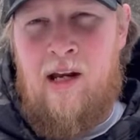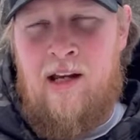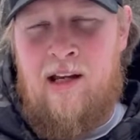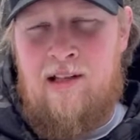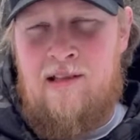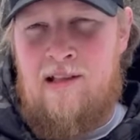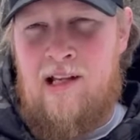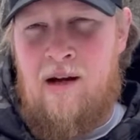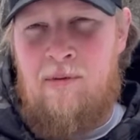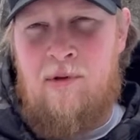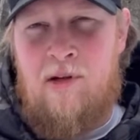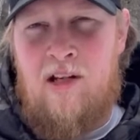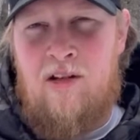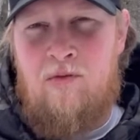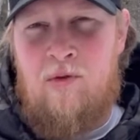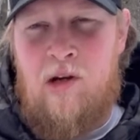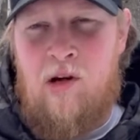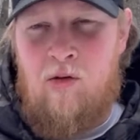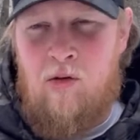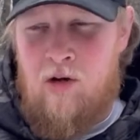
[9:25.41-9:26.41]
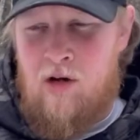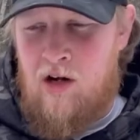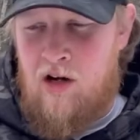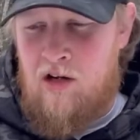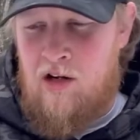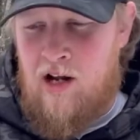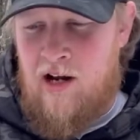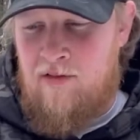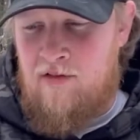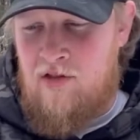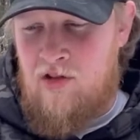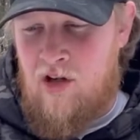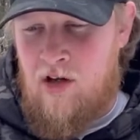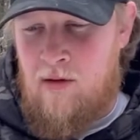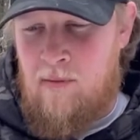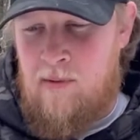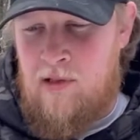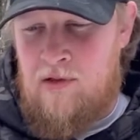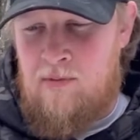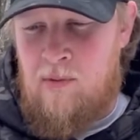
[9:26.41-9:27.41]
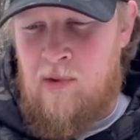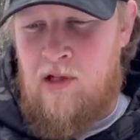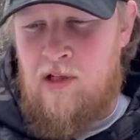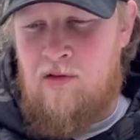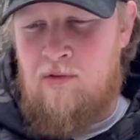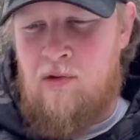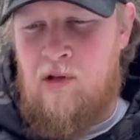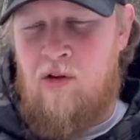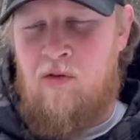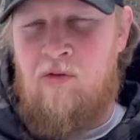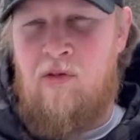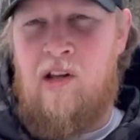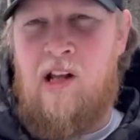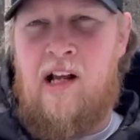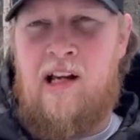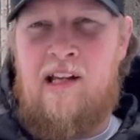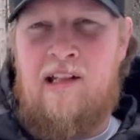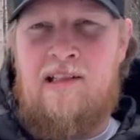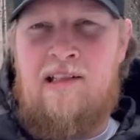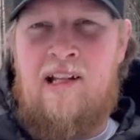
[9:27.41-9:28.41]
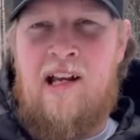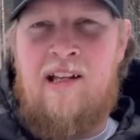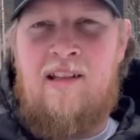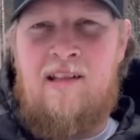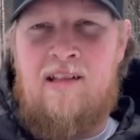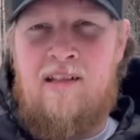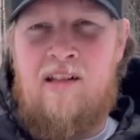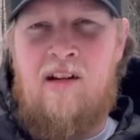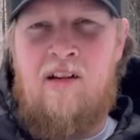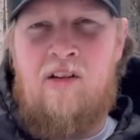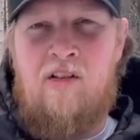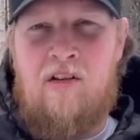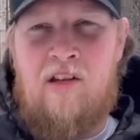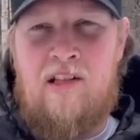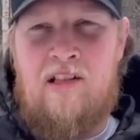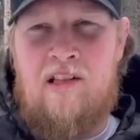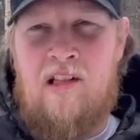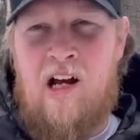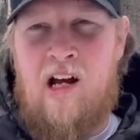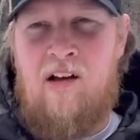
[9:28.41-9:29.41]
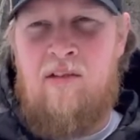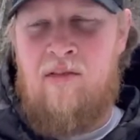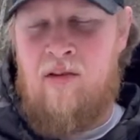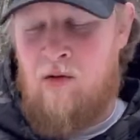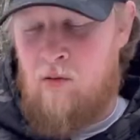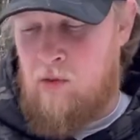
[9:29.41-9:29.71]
It's not because we don't want our knife sharp. It's because we don't feel like it's necessary on this knife.